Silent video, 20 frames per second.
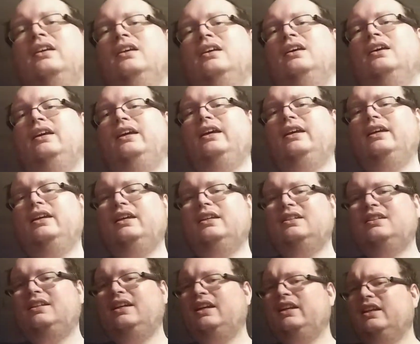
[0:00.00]
it
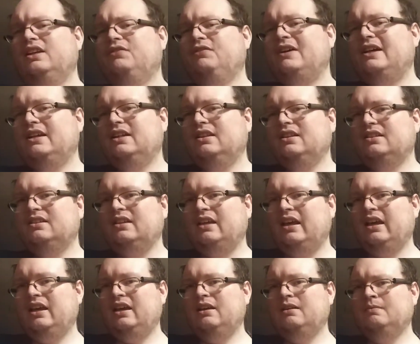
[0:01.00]
gets tedious fighting the
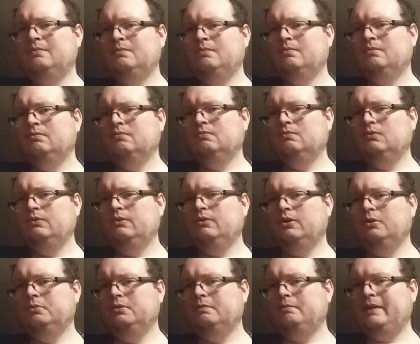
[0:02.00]
same
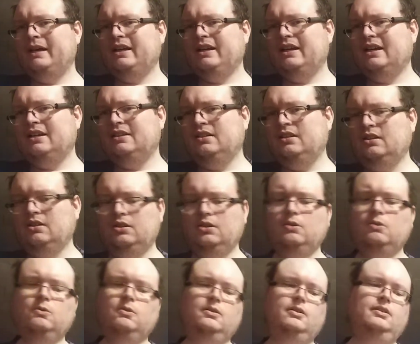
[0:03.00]
groups of bad guys in the
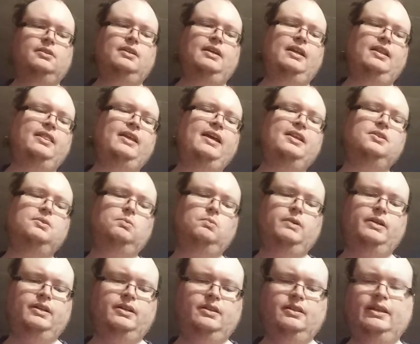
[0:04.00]
doors. And that's
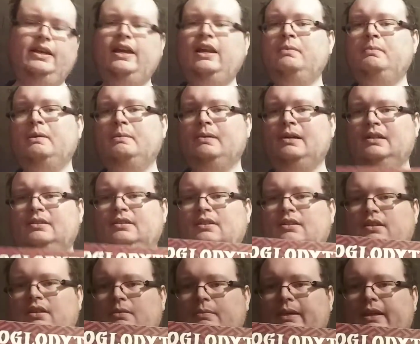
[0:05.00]
where the enemy boxes
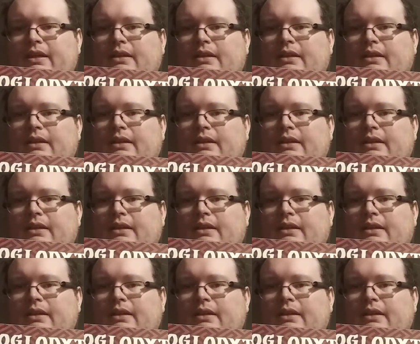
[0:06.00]
come in.